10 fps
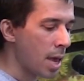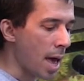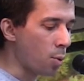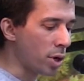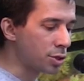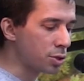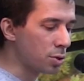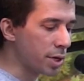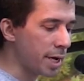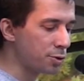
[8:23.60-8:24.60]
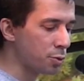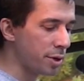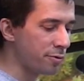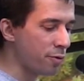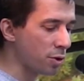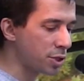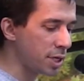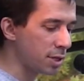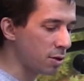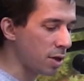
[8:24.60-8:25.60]
At one school, kids were being forced
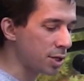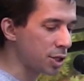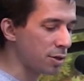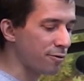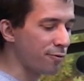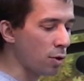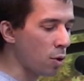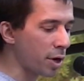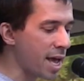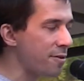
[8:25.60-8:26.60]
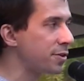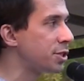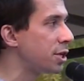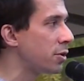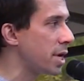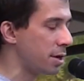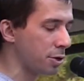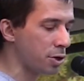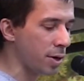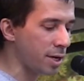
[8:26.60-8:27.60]
to eat their lunch on the floor cafeteria
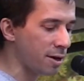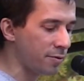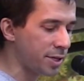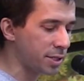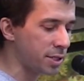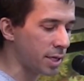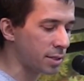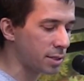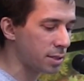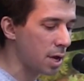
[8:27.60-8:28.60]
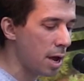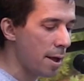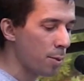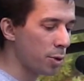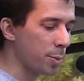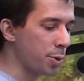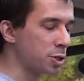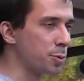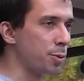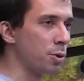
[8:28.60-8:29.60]
to create enough distance. When the
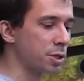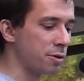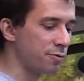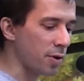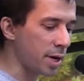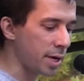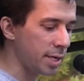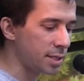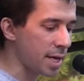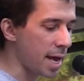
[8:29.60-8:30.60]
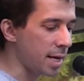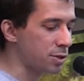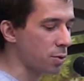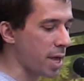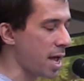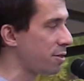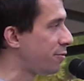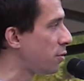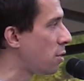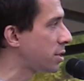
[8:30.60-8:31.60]
principal was confronted, he said, "It's okay, the
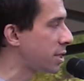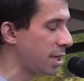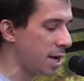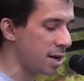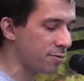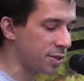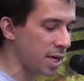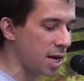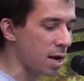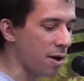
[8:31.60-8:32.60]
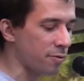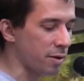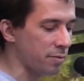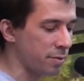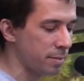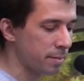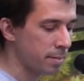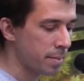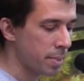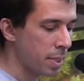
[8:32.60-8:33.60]
floor is clean enough to eat off
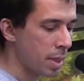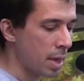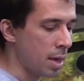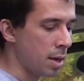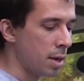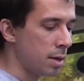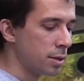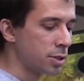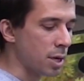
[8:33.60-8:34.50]
of."